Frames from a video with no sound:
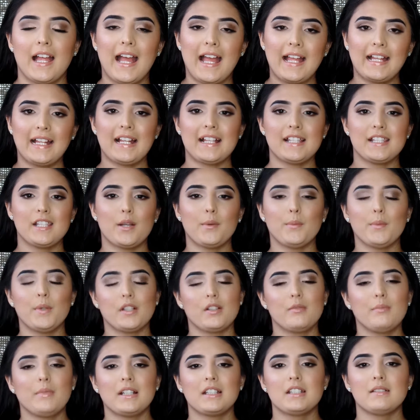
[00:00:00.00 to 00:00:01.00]
Hi guys,
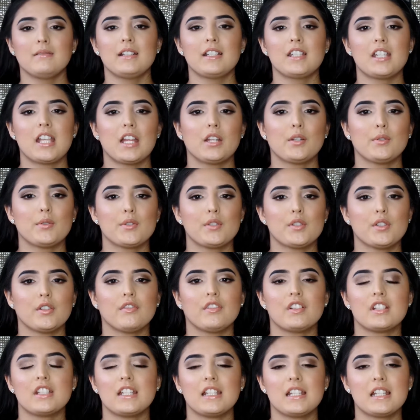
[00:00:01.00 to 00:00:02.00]
welcome back to my channel. So
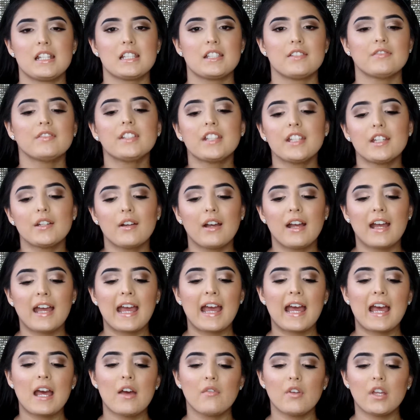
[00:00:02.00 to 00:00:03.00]
for today's video, I
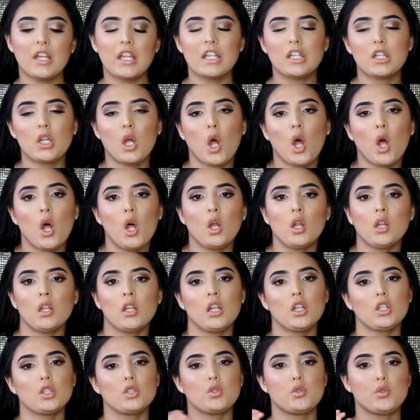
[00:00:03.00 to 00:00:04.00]
have an
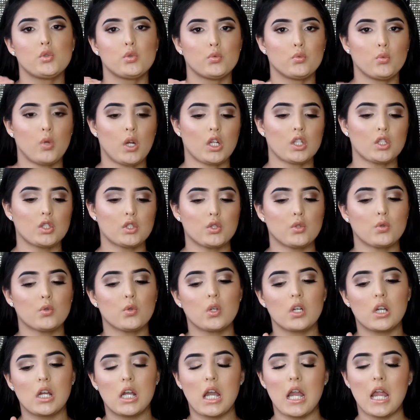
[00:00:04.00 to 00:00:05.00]
all
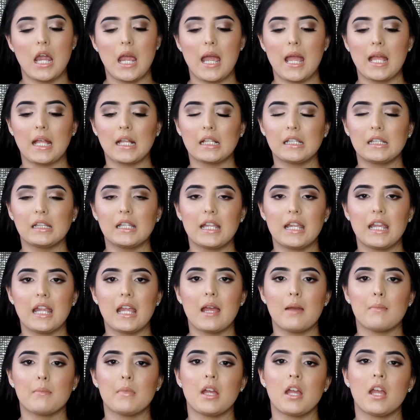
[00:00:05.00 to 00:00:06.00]
drugstore
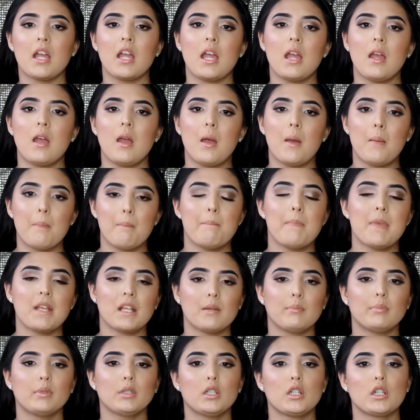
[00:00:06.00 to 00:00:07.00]
glam
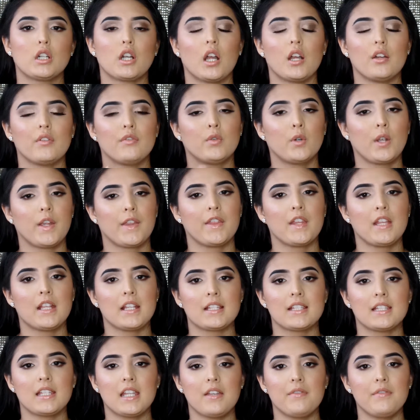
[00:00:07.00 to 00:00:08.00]
makeup look for
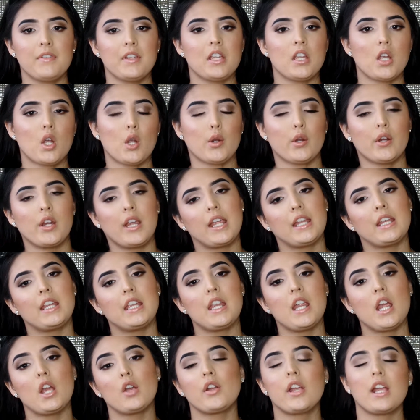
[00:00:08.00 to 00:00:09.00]
Thanksgiving or
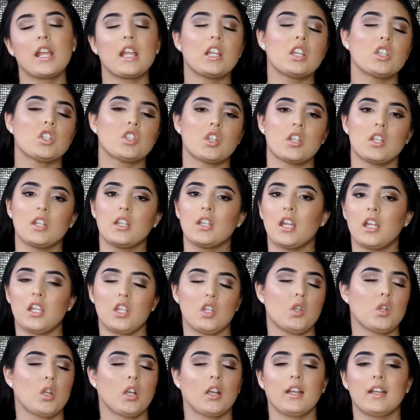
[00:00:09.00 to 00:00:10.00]
any occasion
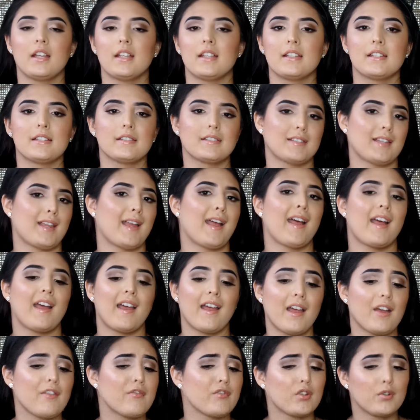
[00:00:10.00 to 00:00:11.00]
that you guys
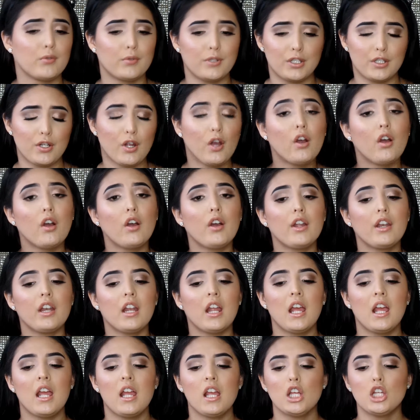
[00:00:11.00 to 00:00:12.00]
have going
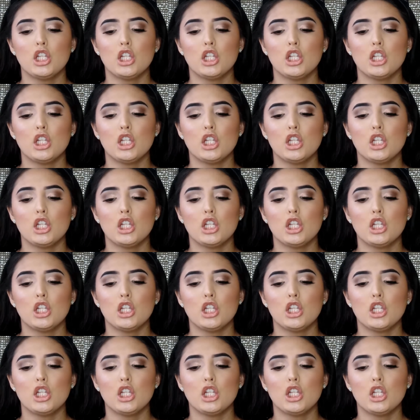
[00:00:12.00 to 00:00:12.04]
on.